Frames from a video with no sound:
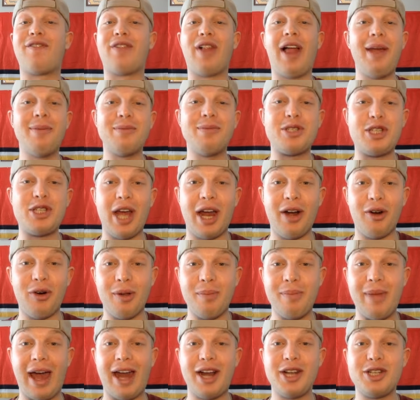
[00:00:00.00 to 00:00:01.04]
Flames
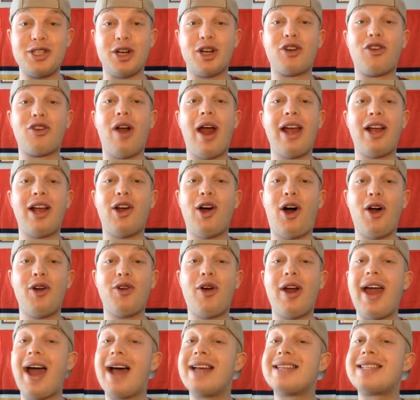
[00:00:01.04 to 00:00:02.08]
general manager Craig
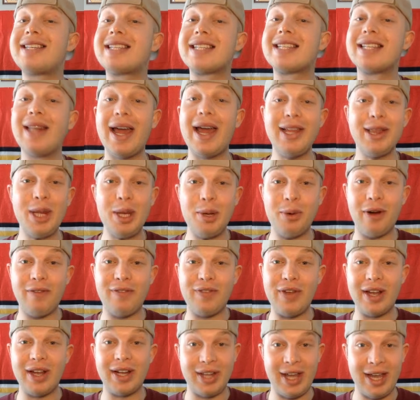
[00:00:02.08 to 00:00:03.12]
Conroy has slightly
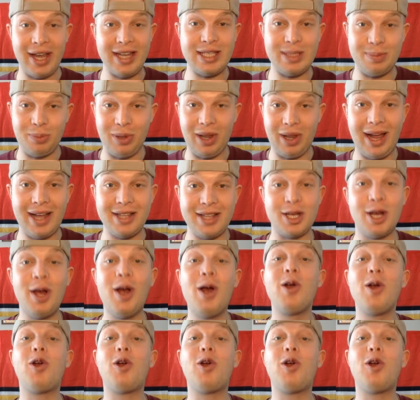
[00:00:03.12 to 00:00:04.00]
revealed his plans